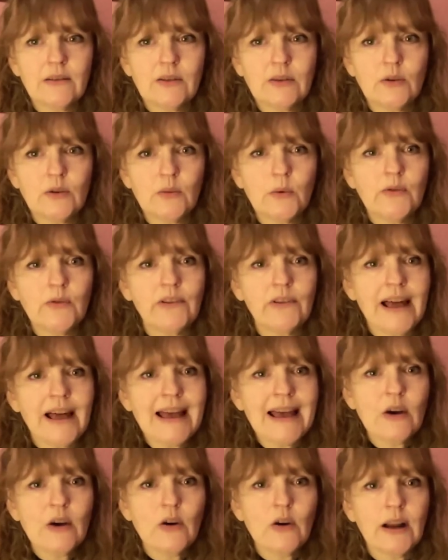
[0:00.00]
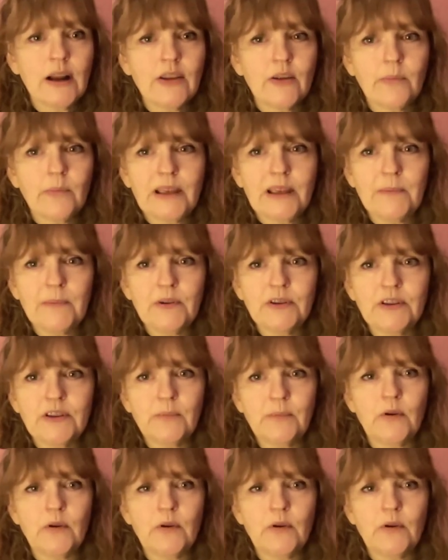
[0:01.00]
So we're relying on other people to